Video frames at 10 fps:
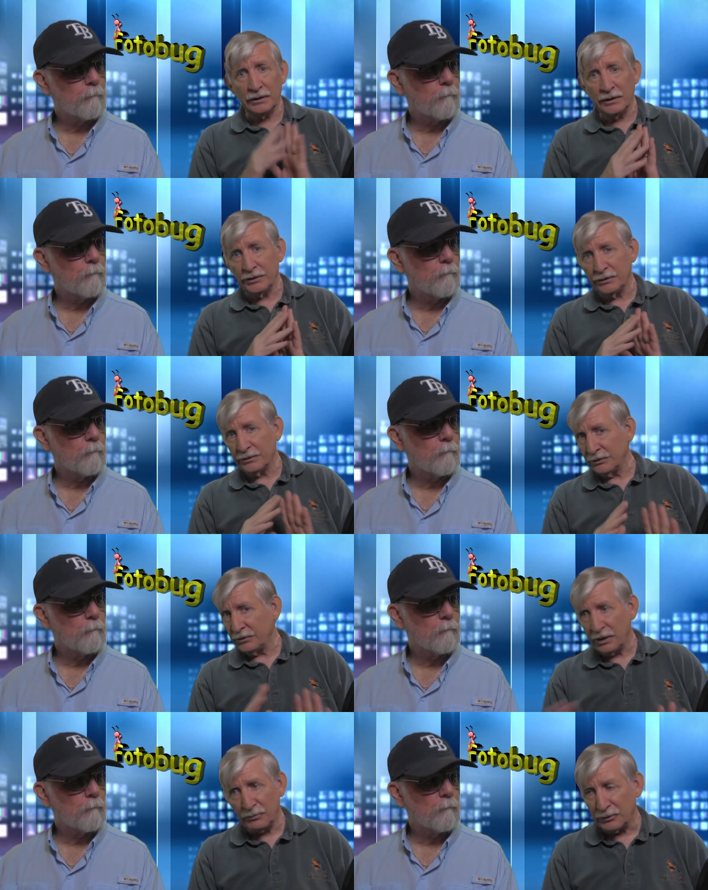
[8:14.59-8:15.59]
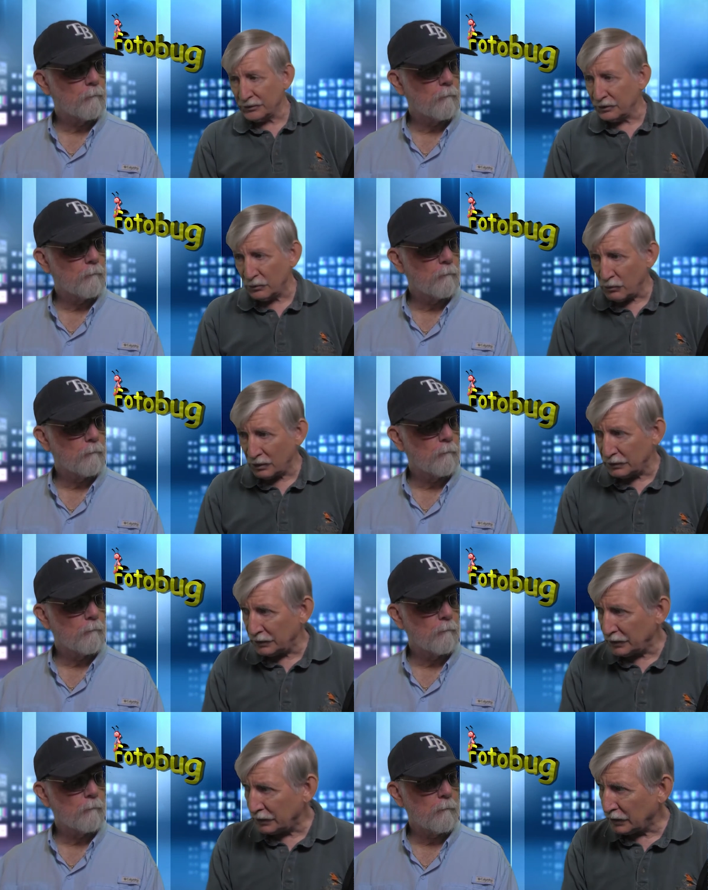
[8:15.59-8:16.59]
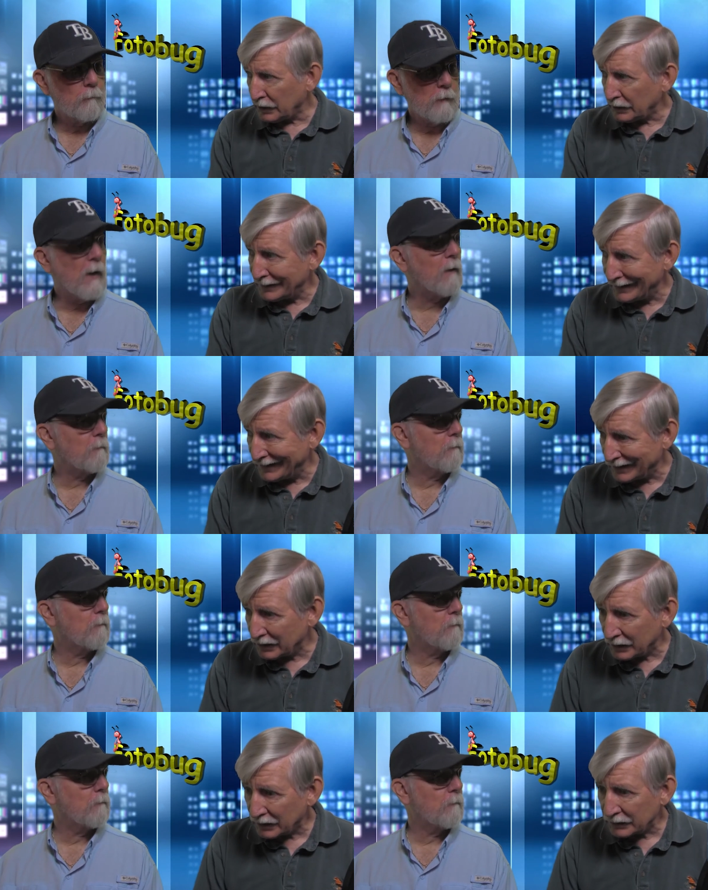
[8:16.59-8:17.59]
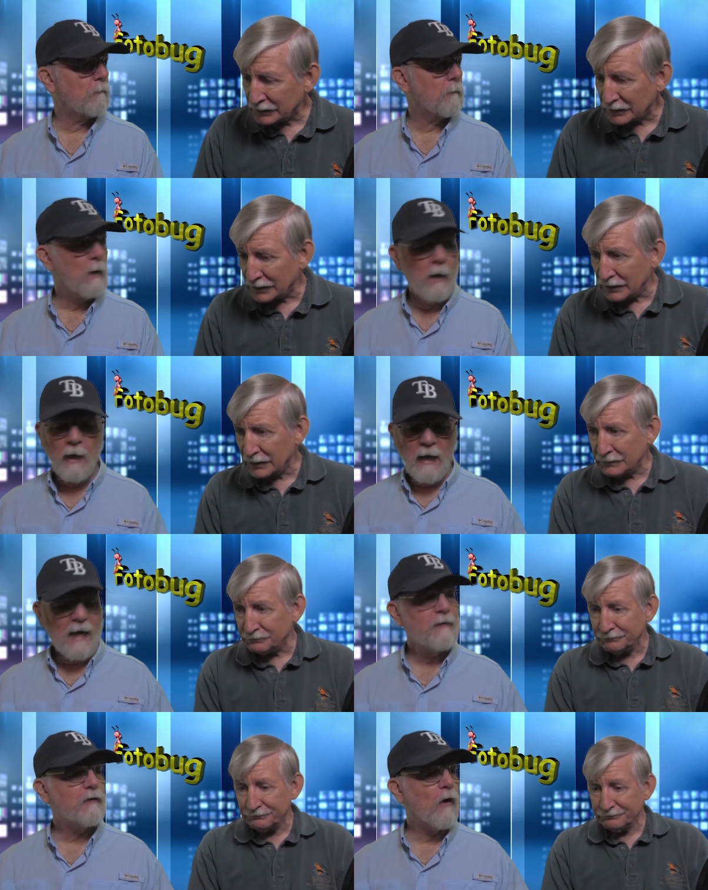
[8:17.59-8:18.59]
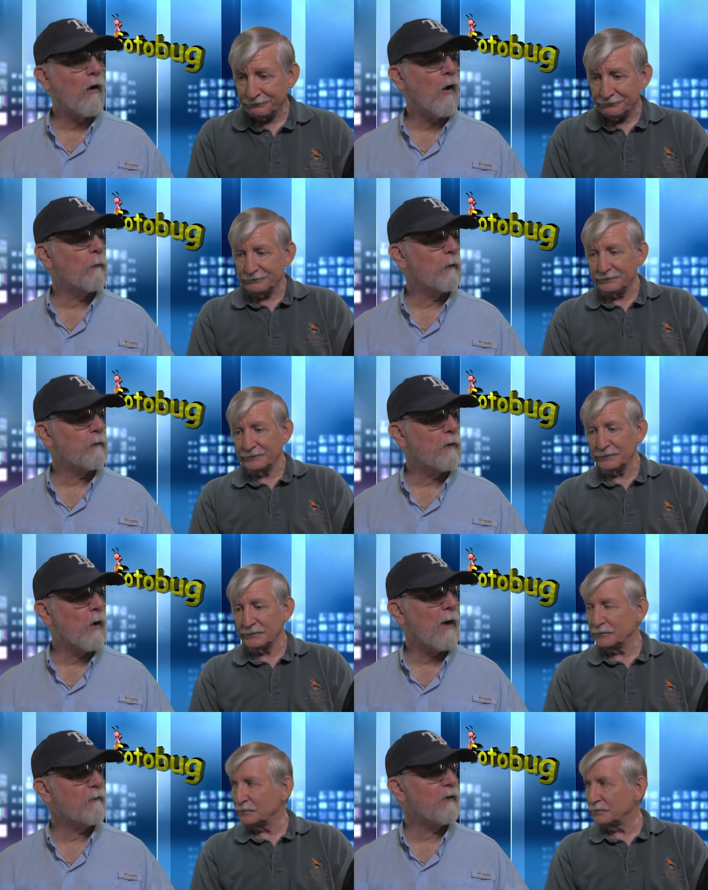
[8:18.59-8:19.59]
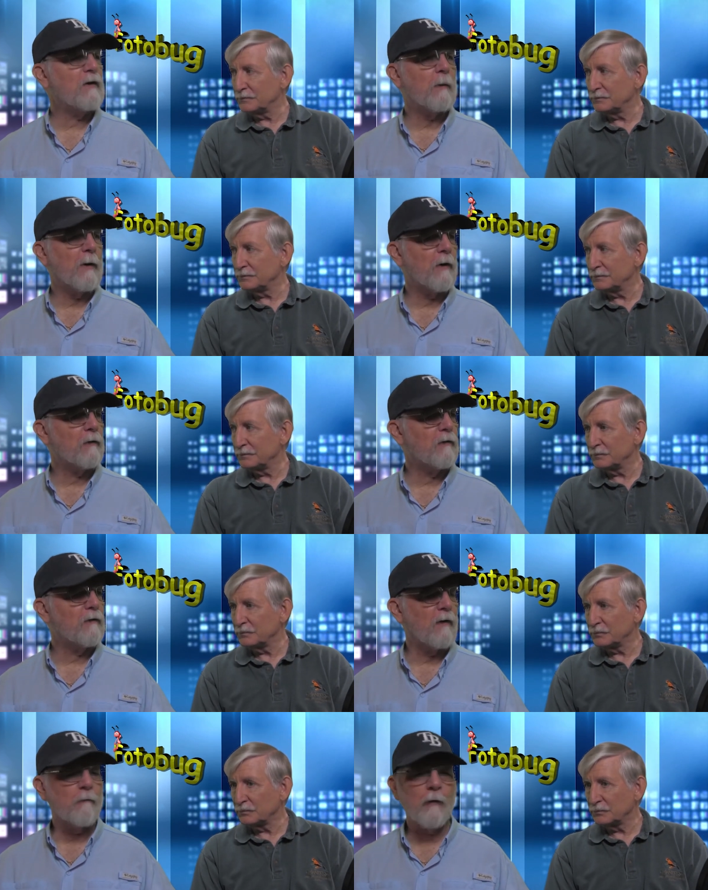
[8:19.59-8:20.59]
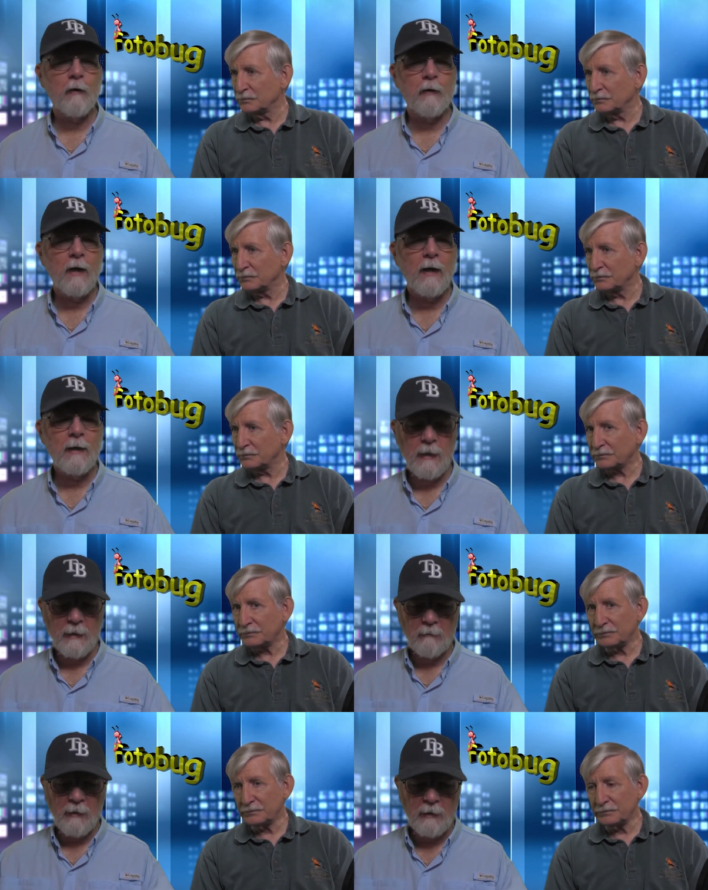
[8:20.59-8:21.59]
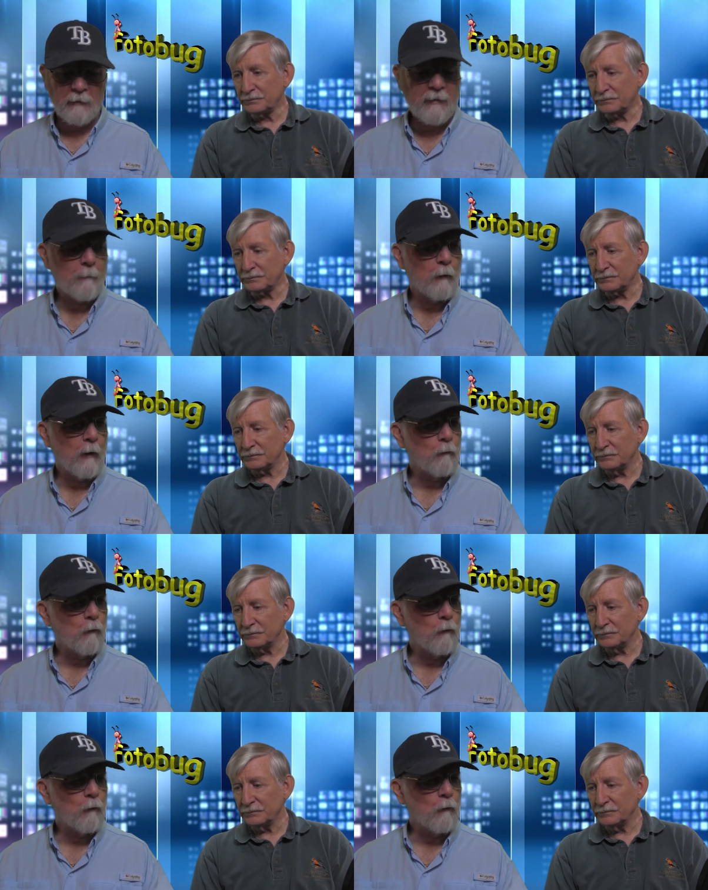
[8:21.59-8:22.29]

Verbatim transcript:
Speaker 1: as sharpness and quality,
Speaker 2: I yeah. cannot. Um, I saw almost no. I've seen comparisons that I've read online, and and the Tamron